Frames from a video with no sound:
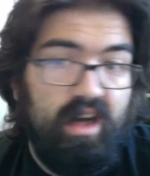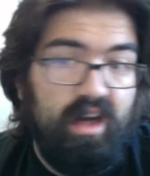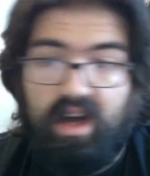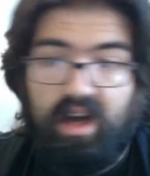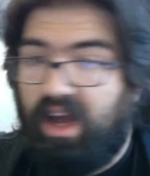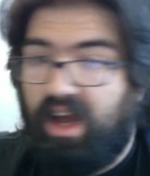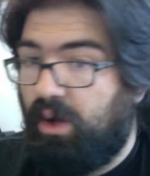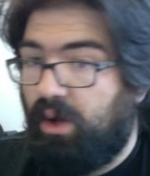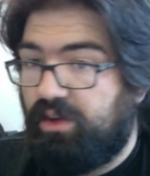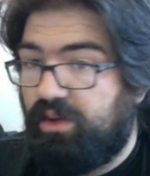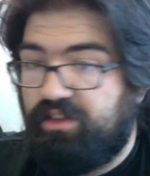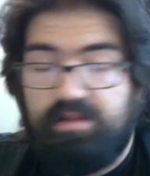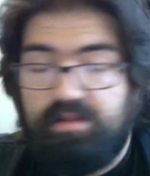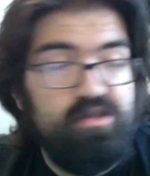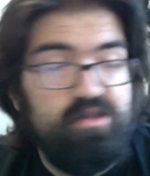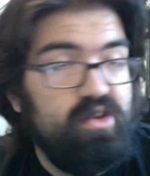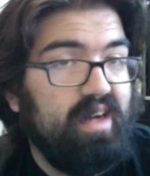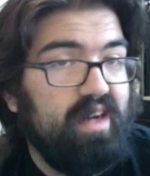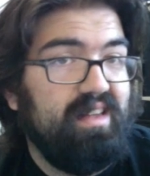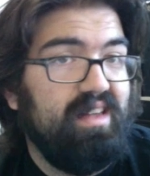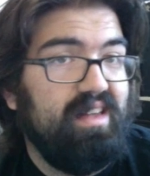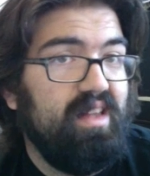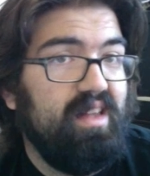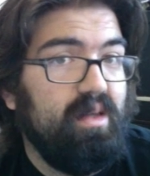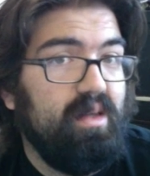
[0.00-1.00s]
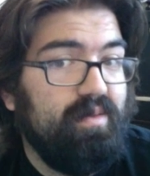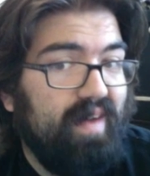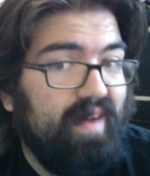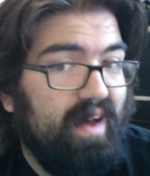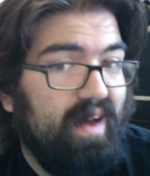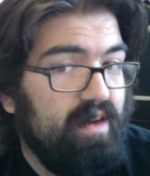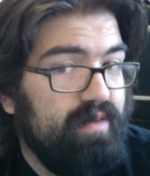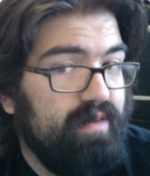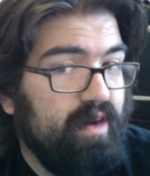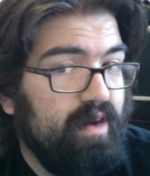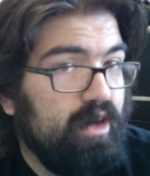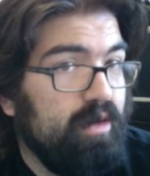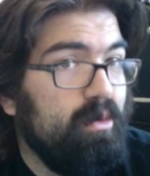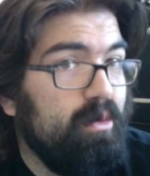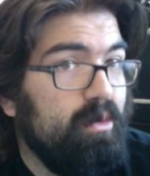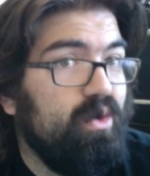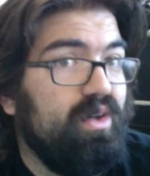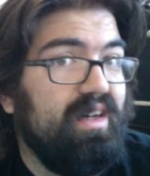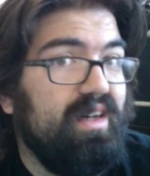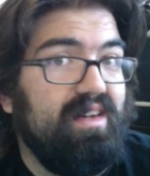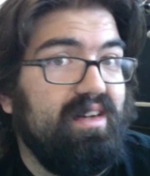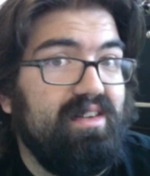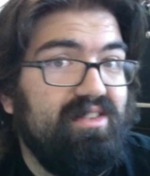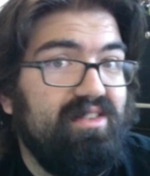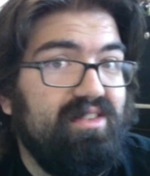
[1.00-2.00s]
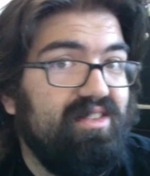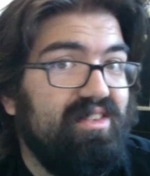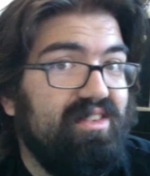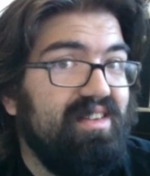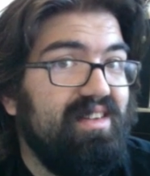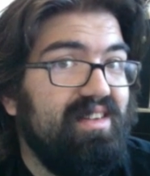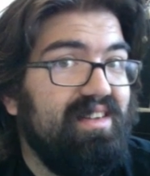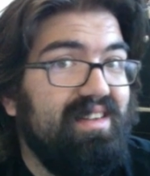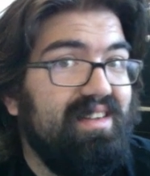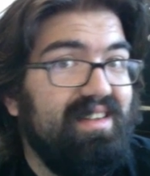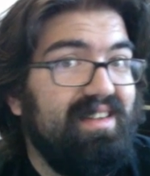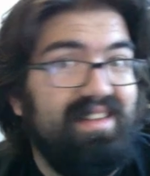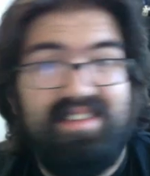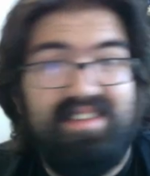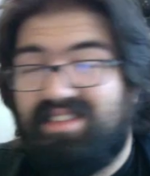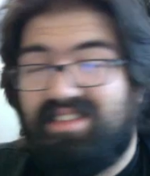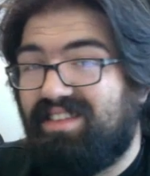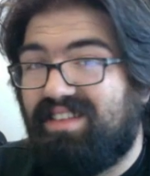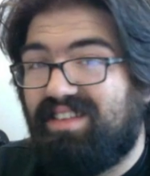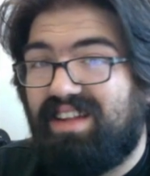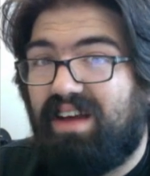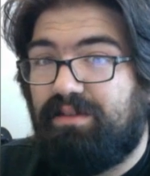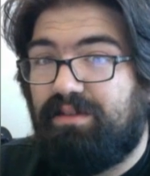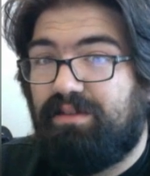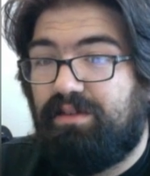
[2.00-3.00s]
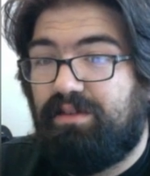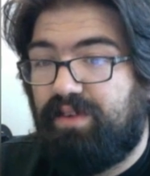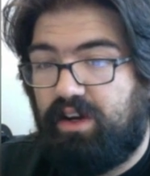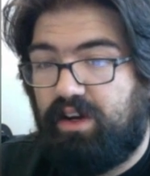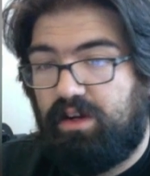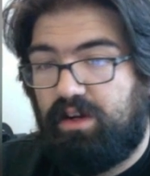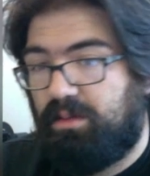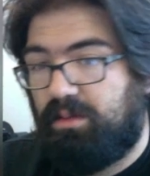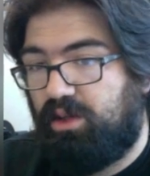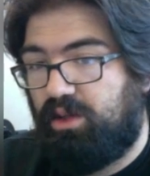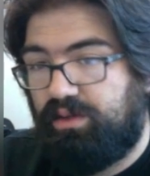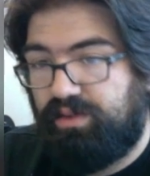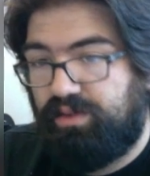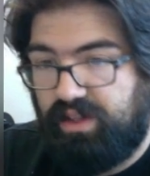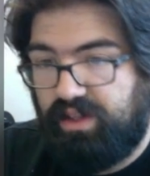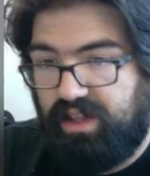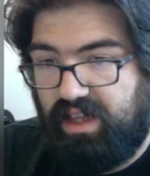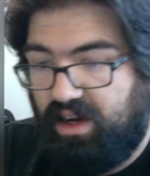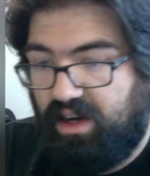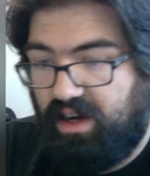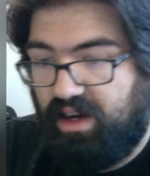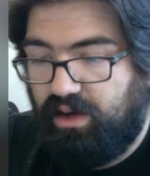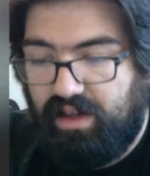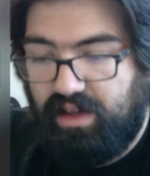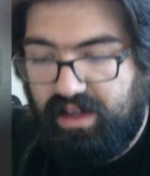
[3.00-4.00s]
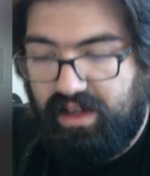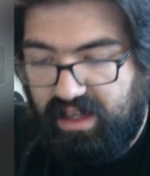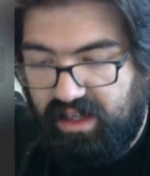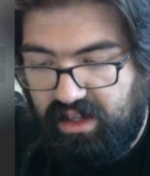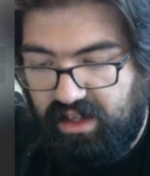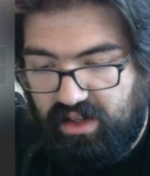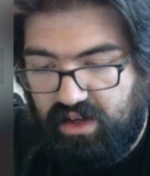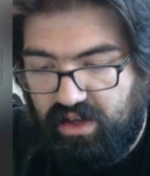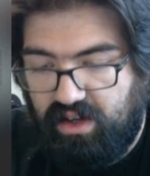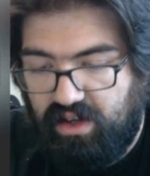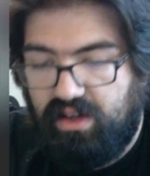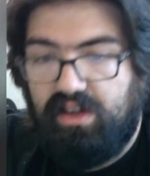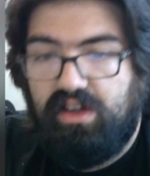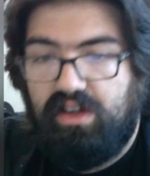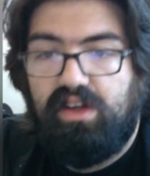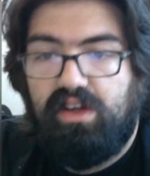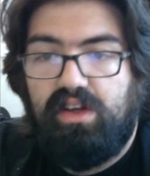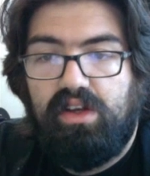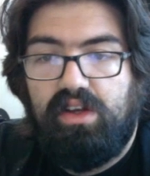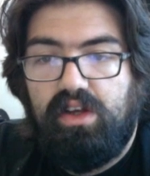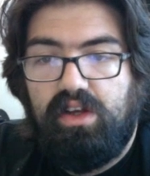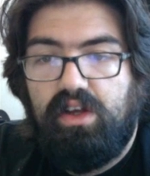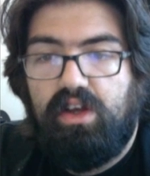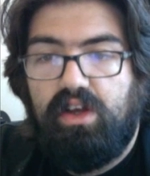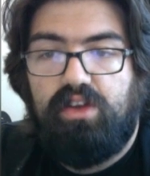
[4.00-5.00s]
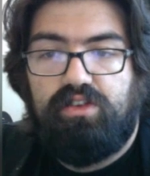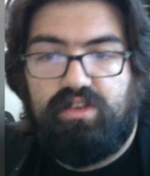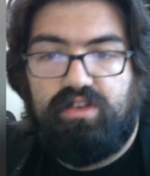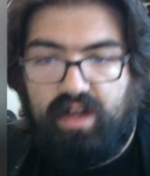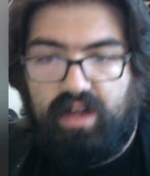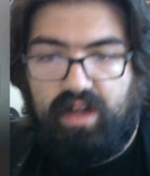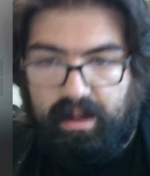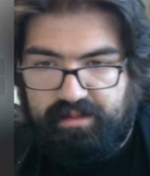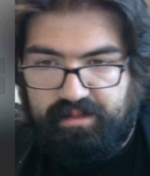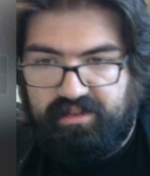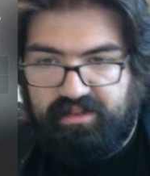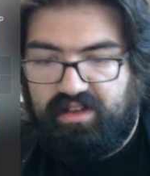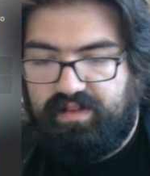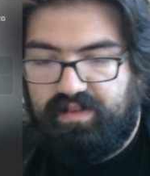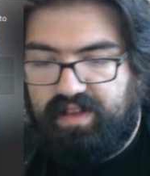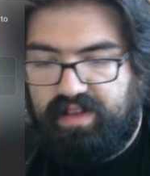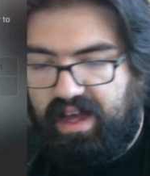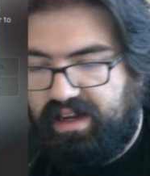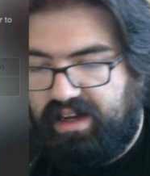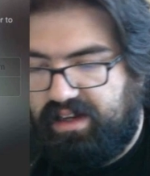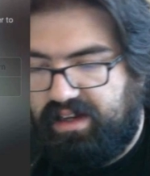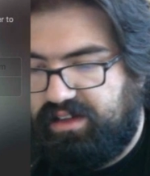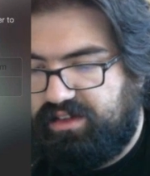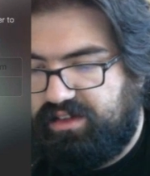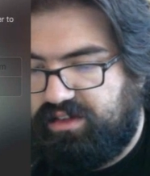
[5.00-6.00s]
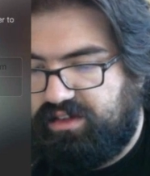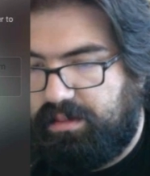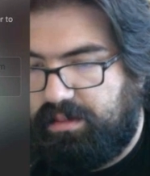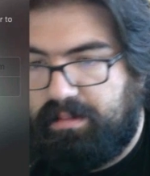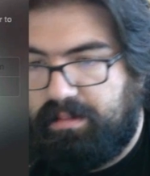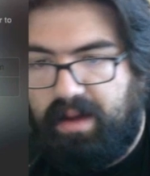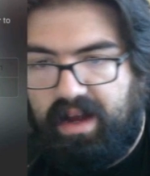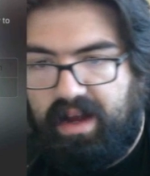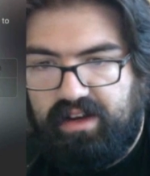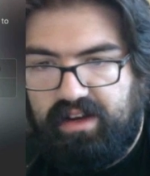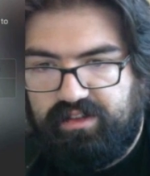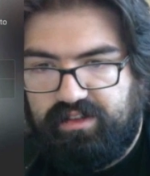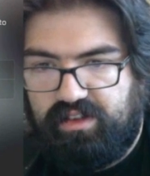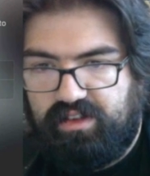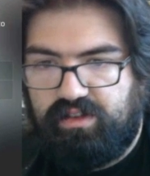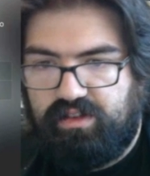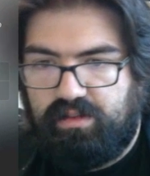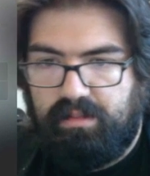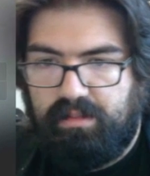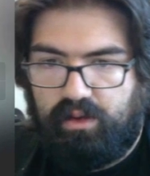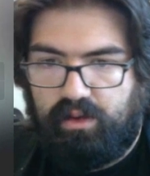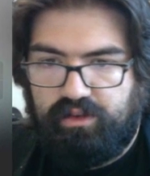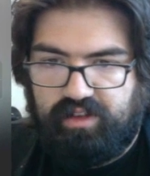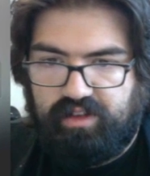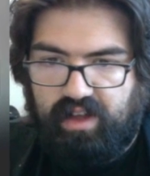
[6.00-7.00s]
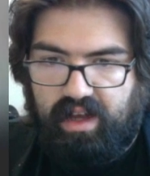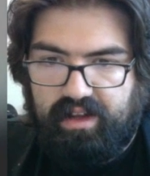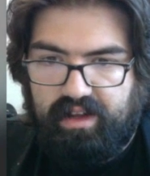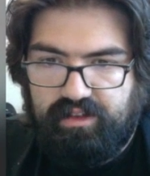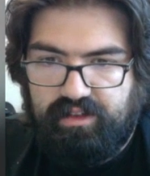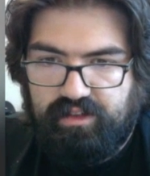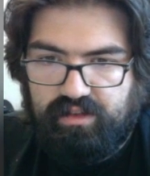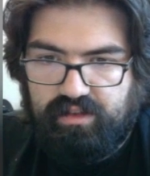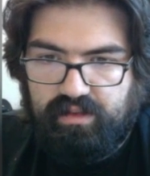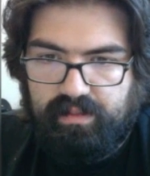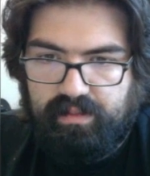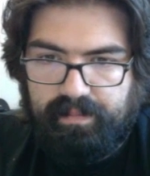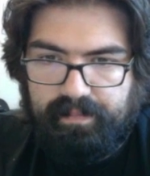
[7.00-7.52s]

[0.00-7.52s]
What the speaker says: I always subtract the thing without a variable because this doesn't have a variable over there either. So the opposite of that is I'm going to minus this from both sides.